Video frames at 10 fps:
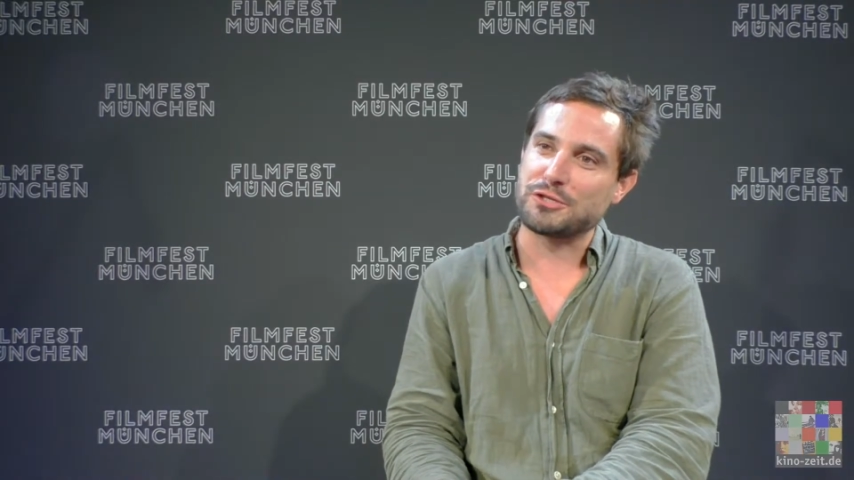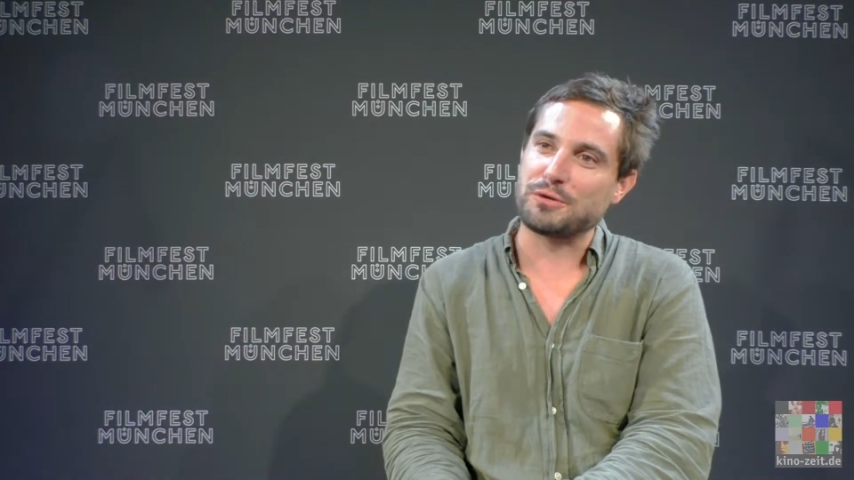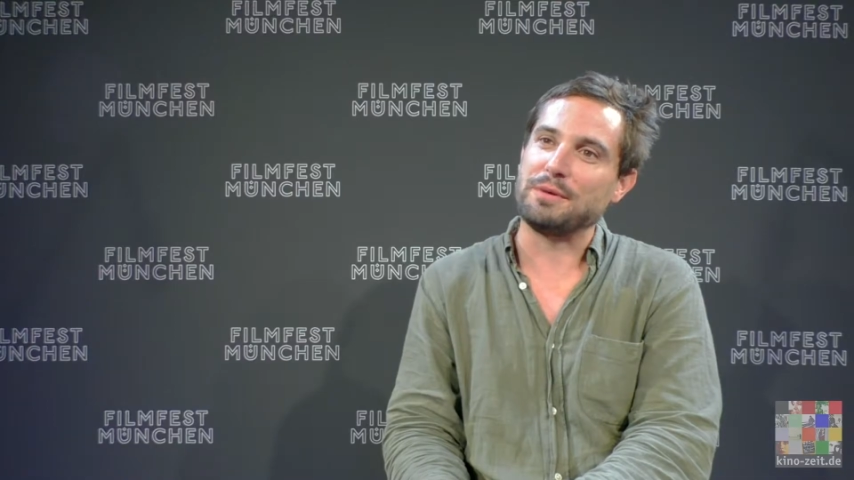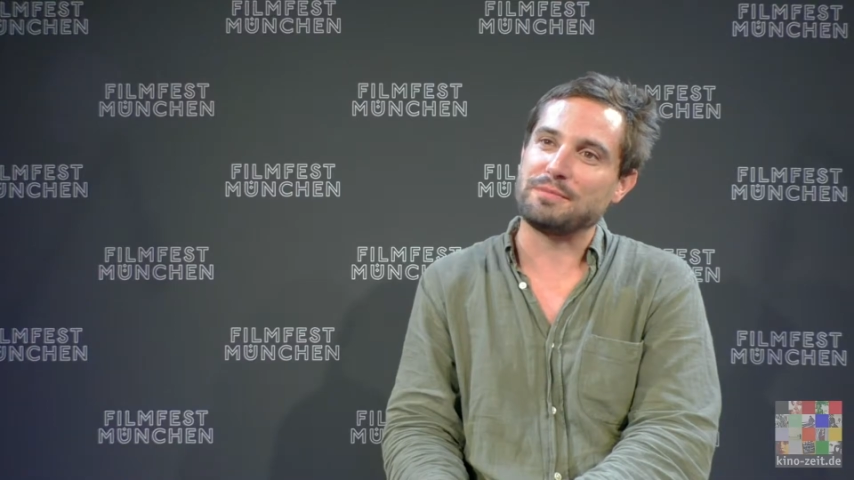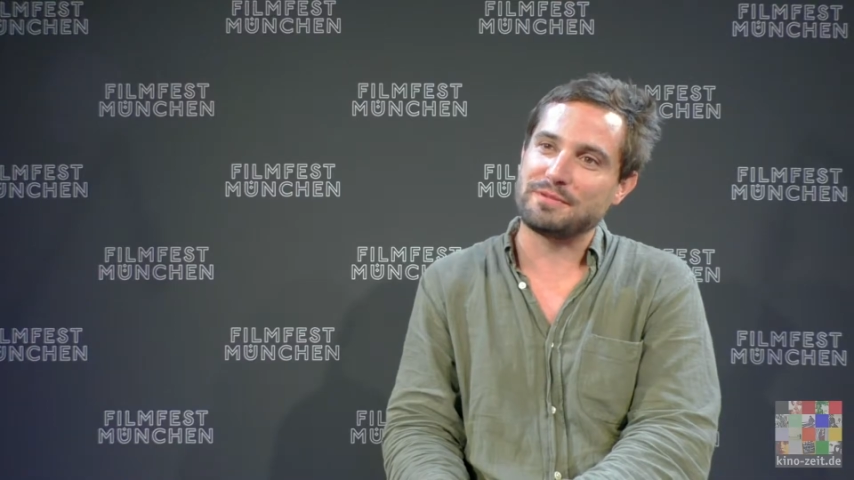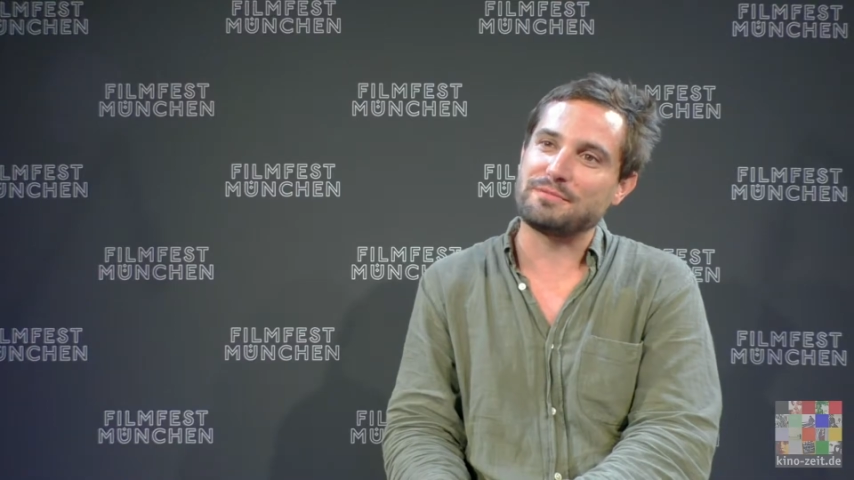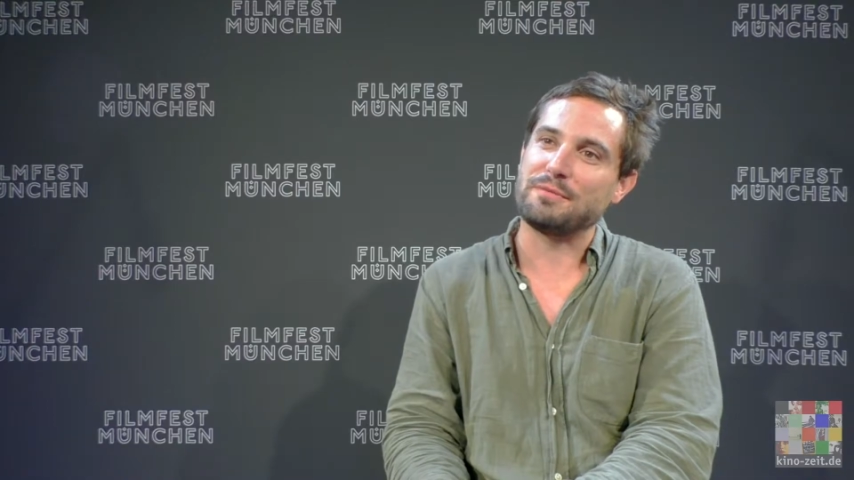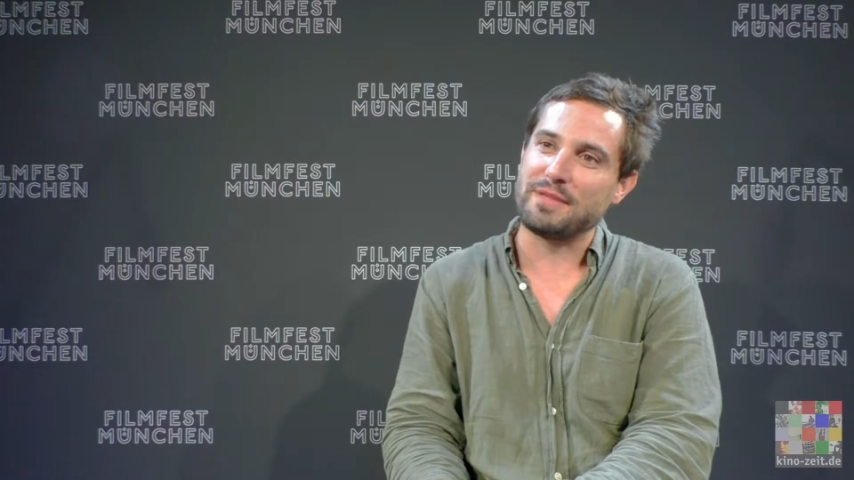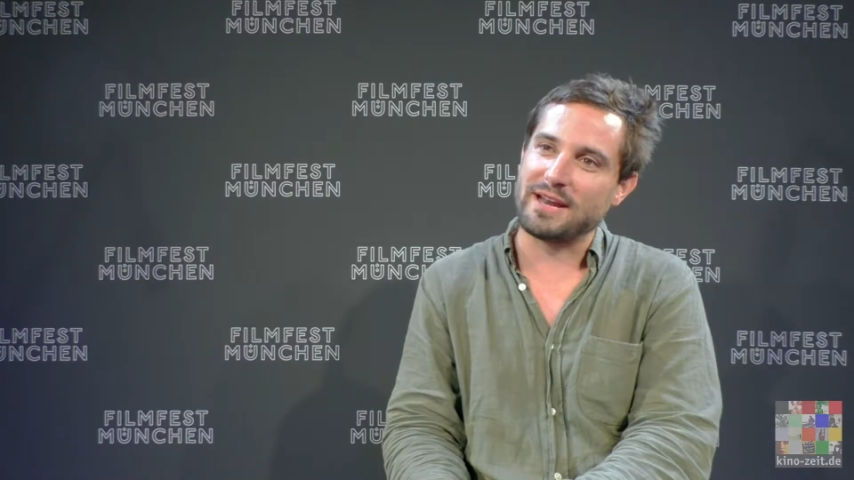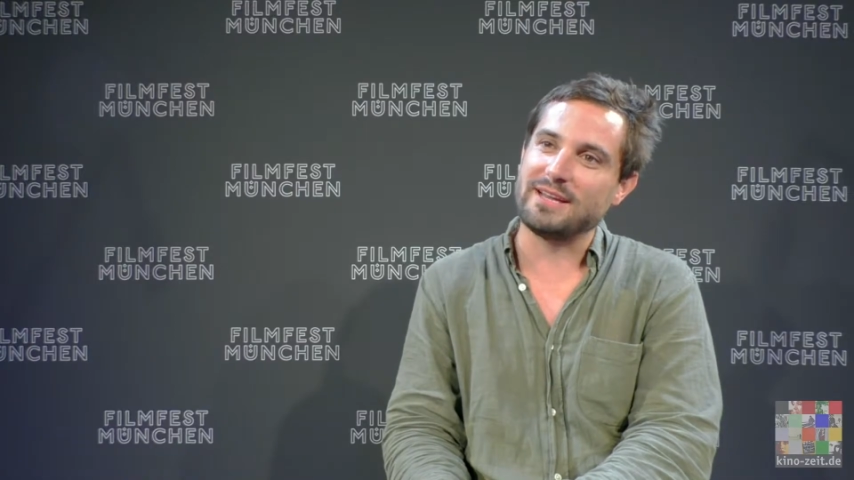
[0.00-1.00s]
the script
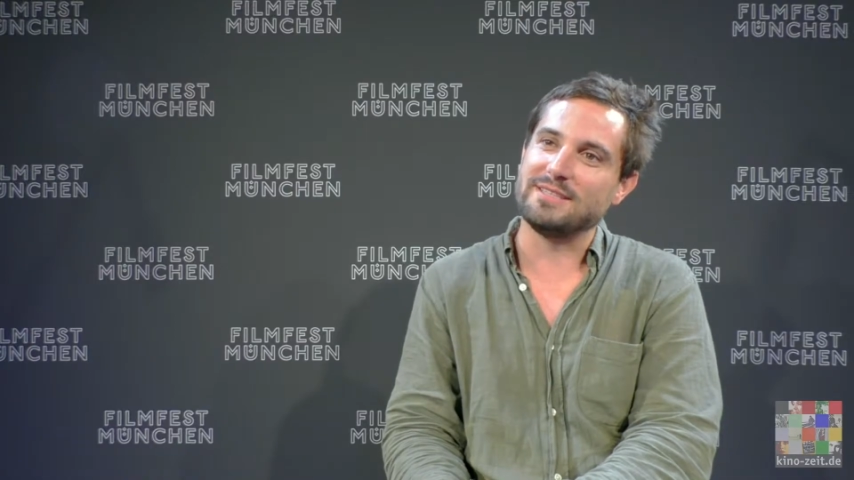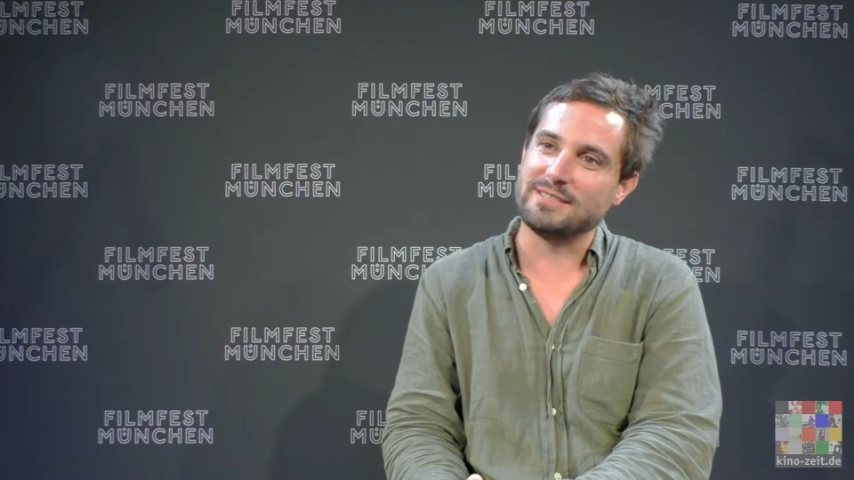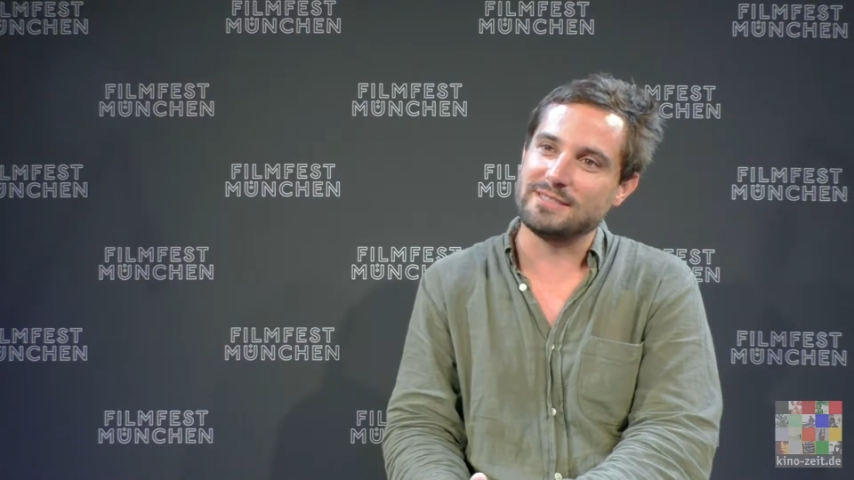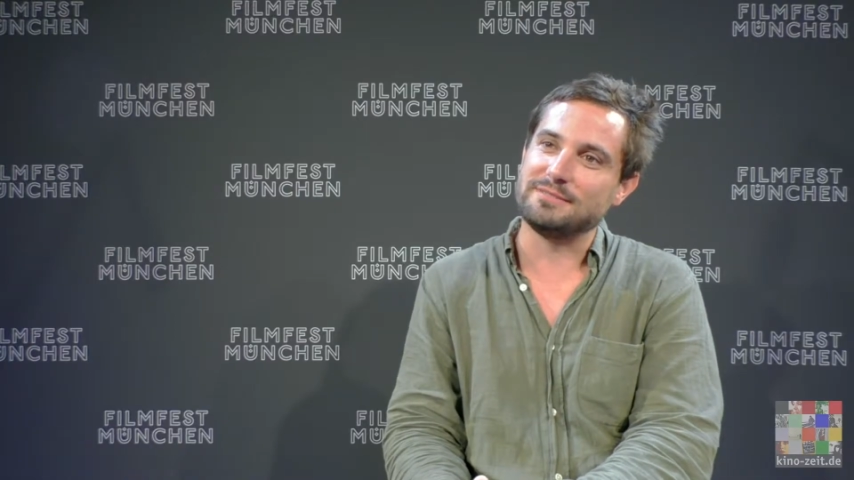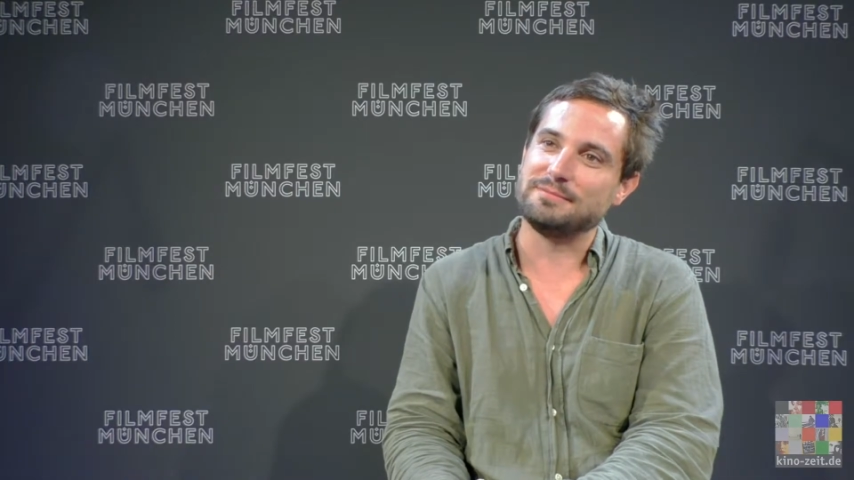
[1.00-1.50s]
from that idea.